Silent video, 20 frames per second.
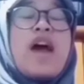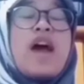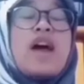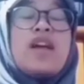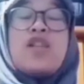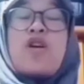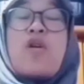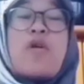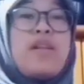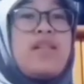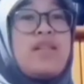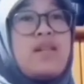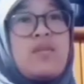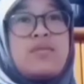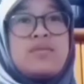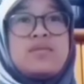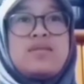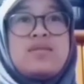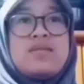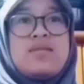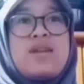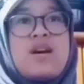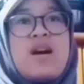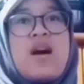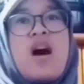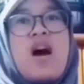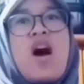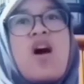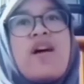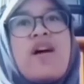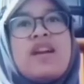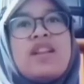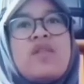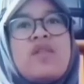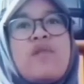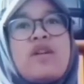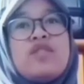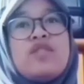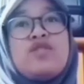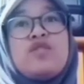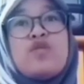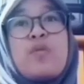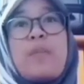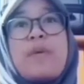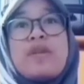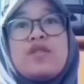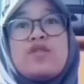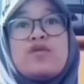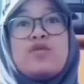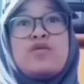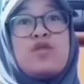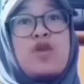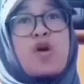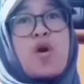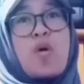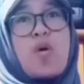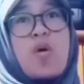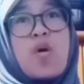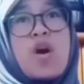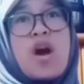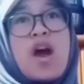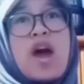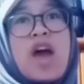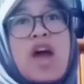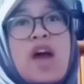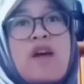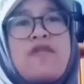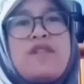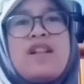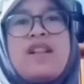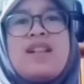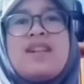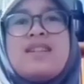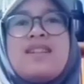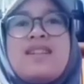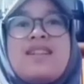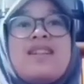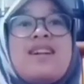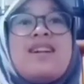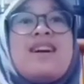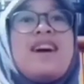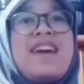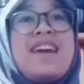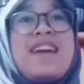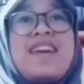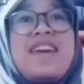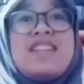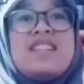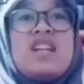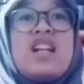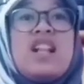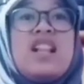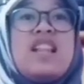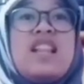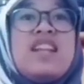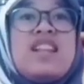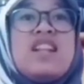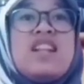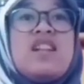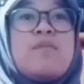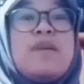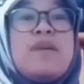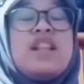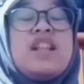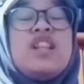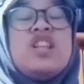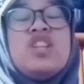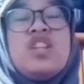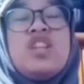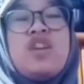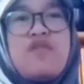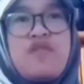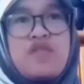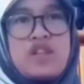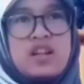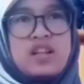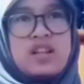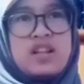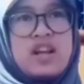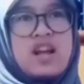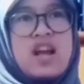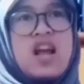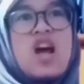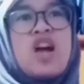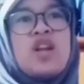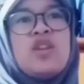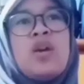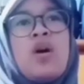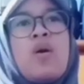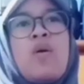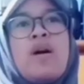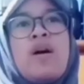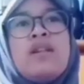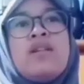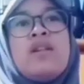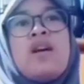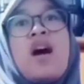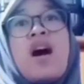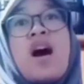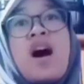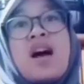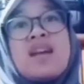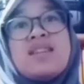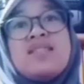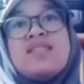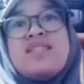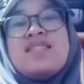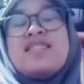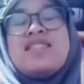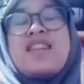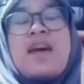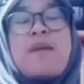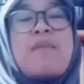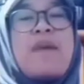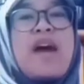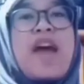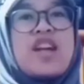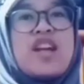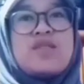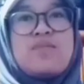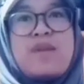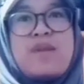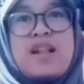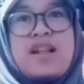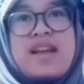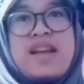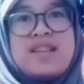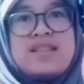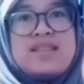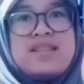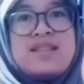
No one knows. How anyone supposed to know? Every learner is a little bit different. No one has the same experience.